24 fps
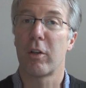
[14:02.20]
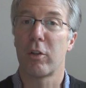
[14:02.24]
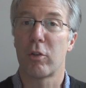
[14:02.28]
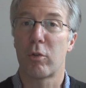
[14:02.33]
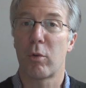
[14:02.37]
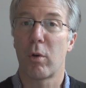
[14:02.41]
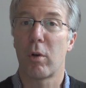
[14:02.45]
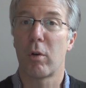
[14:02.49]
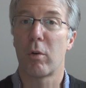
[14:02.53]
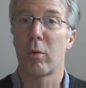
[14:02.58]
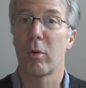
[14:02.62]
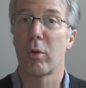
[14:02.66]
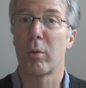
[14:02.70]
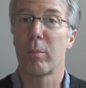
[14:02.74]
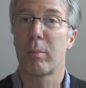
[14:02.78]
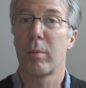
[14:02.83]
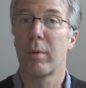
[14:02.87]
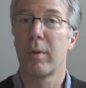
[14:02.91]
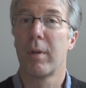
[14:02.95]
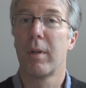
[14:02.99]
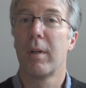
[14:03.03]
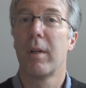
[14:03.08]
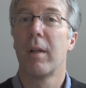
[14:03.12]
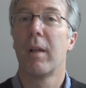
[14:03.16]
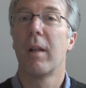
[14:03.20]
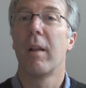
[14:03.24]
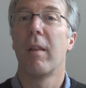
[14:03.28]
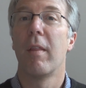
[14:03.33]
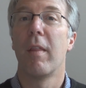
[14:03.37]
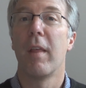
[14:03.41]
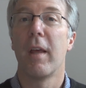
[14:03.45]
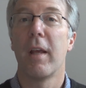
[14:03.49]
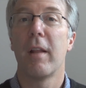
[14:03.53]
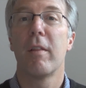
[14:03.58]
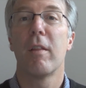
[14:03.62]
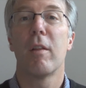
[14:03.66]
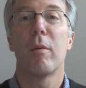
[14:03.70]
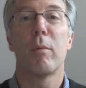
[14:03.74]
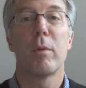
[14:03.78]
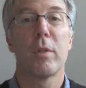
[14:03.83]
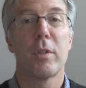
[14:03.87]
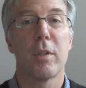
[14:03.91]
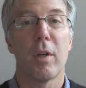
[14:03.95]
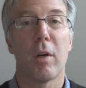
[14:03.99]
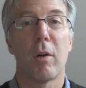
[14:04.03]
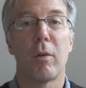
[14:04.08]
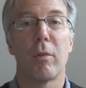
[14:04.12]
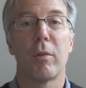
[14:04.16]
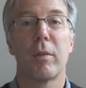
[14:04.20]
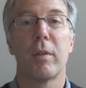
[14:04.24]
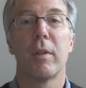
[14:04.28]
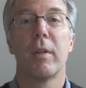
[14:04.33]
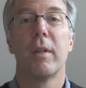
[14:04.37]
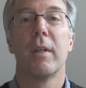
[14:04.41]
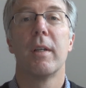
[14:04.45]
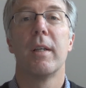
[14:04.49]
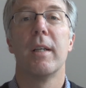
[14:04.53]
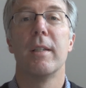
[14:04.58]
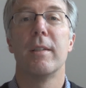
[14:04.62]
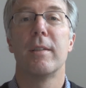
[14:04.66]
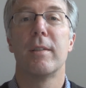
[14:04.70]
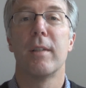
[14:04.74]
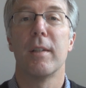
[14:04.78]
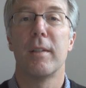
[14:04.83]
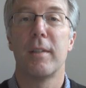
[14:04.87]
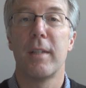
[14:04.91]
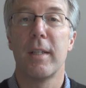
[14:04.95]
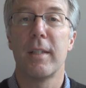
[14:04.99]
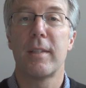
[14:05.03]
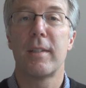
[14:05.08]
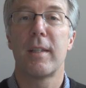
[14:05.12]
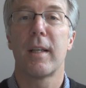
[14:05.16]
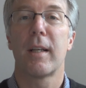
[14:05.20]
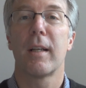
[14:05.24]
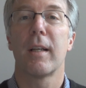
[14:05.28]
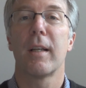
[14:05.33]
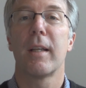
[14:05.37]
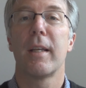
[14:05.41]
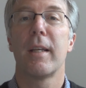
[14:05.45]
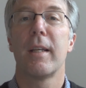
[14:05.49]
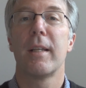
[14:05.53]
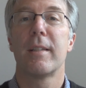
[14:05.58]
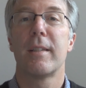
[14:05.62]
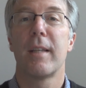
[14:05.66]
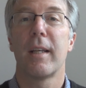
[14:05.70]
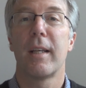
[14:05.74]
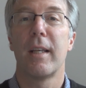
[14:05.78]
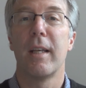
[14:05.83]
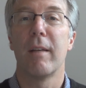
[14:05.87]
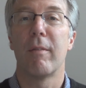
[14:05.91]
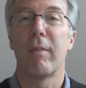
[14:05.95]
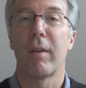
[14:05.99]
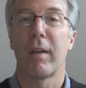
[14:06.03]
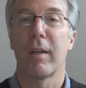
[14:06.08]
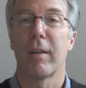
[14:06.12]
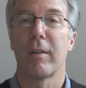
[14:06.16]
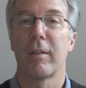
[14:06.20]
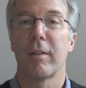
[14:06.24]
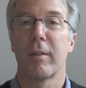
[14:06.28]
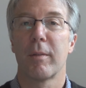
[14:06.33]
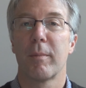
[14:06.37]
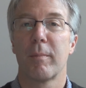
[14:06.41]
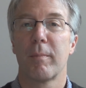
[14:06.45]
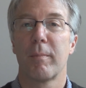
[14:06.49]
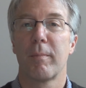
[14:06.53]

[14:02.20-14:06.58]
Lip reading: control group, then the result is statistically significant.